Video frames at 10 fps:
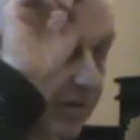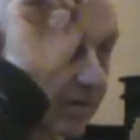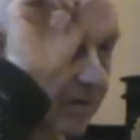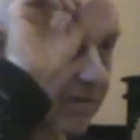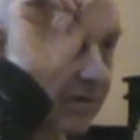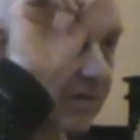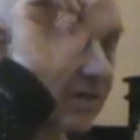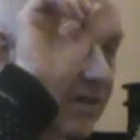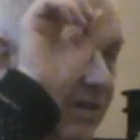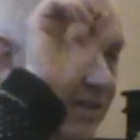or
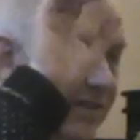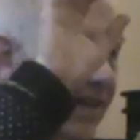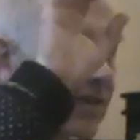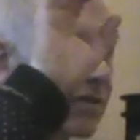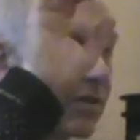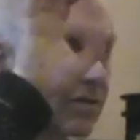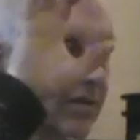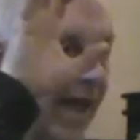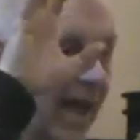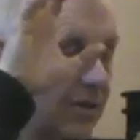it's actually
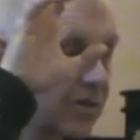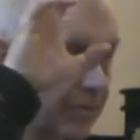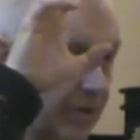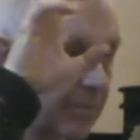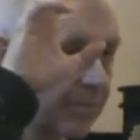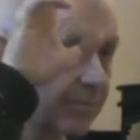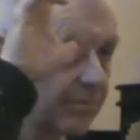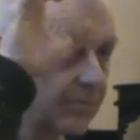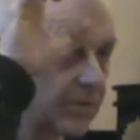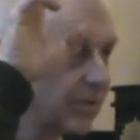called an algorithm.
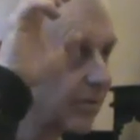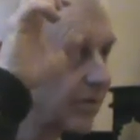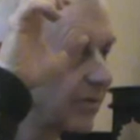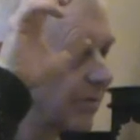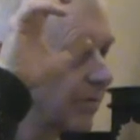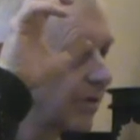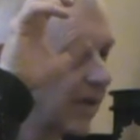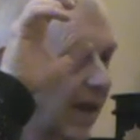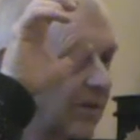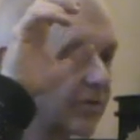You know the
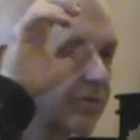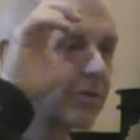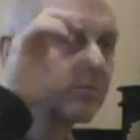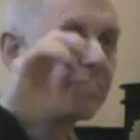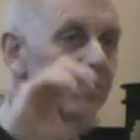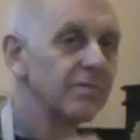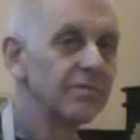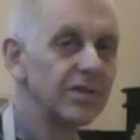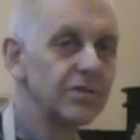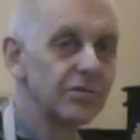word algorithm?
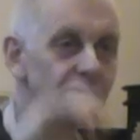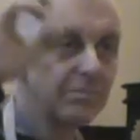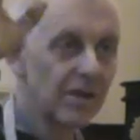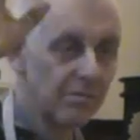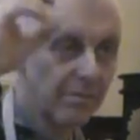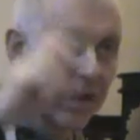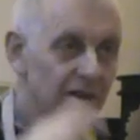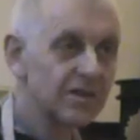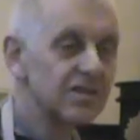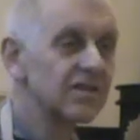It's used in
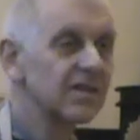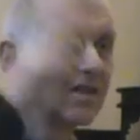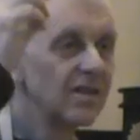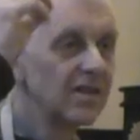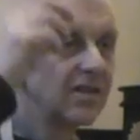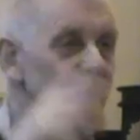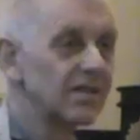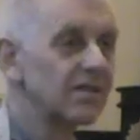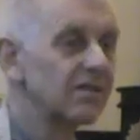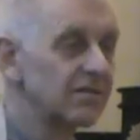mathematics,
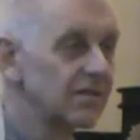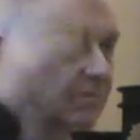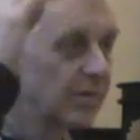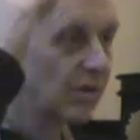but